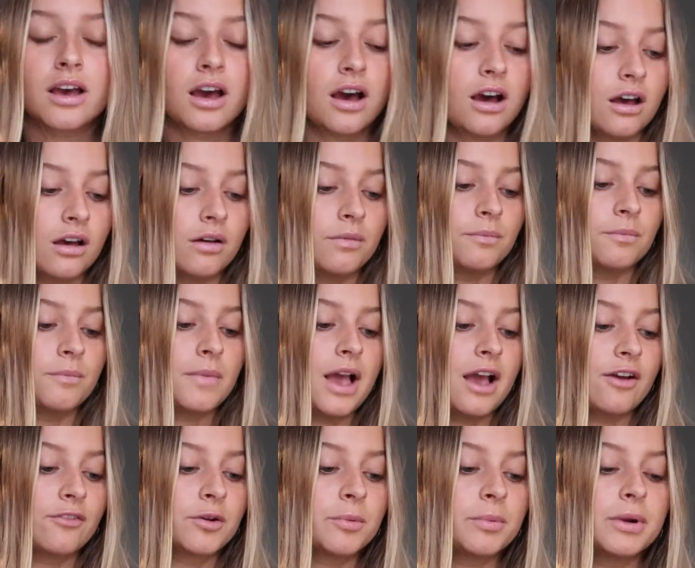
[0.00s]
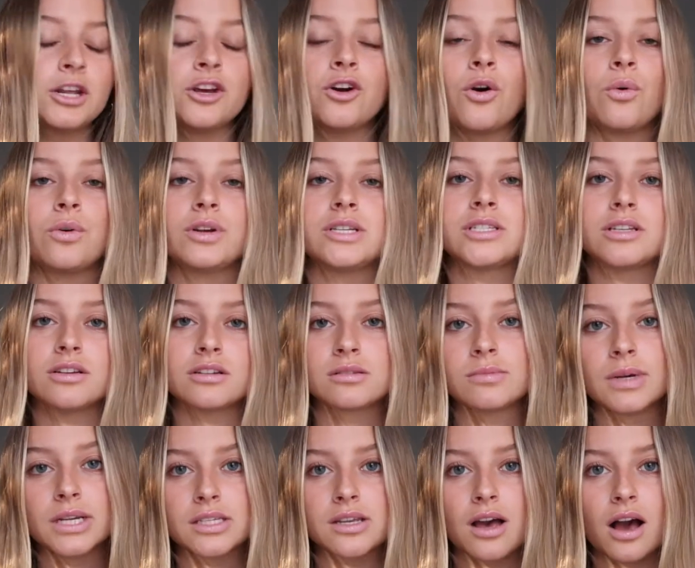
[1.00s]
Um, everybody always steals
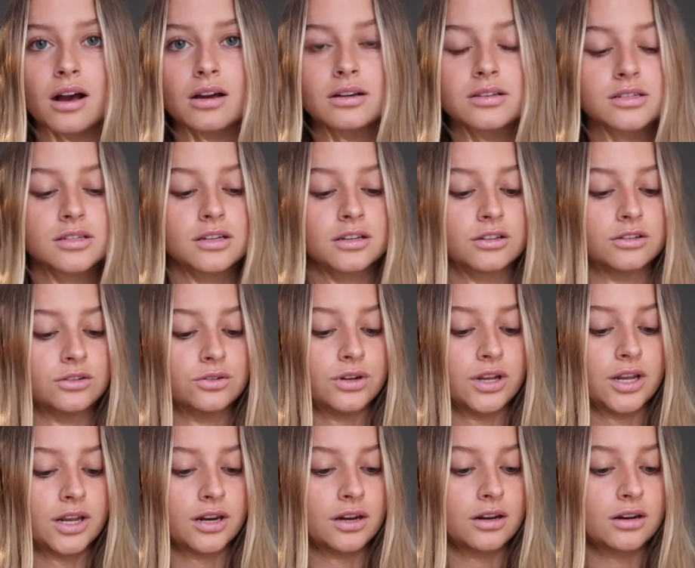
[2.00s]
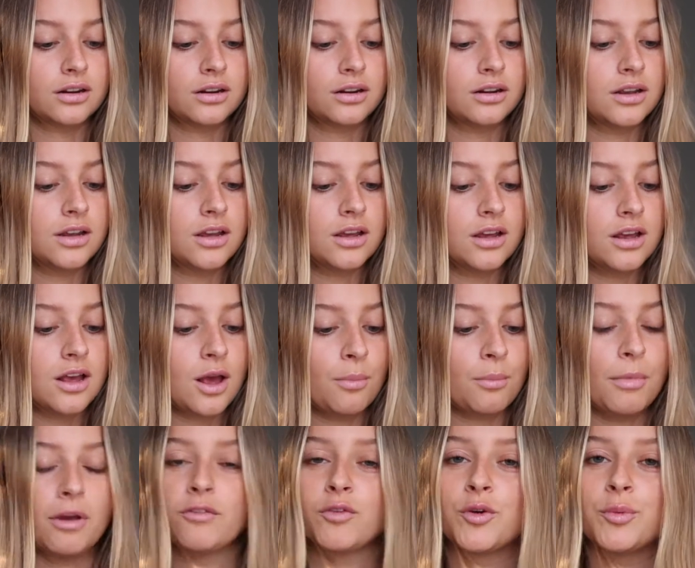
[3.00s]
my socks, including
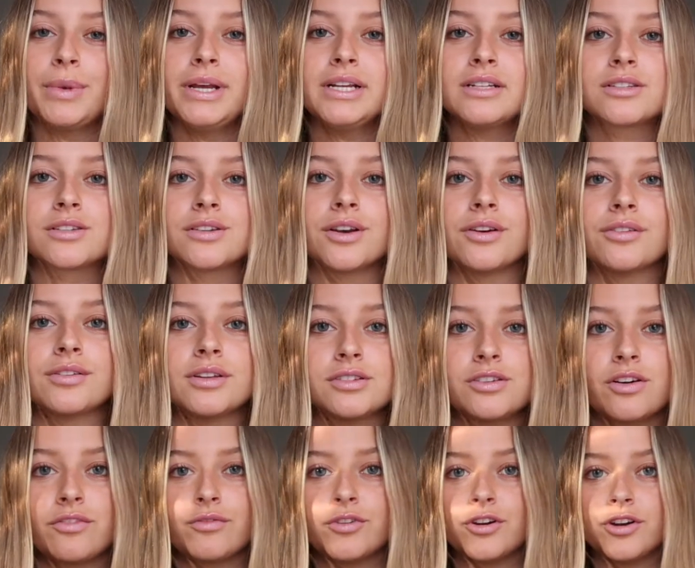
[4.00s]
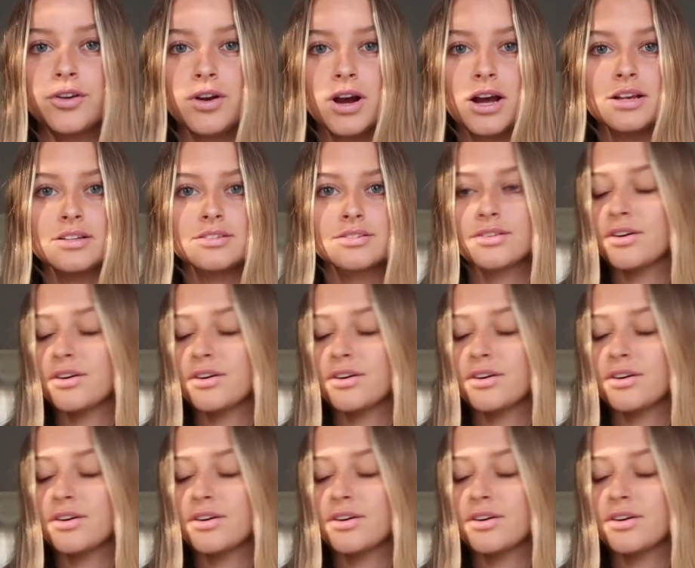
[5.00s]
my roommates, so these aren't for you guys,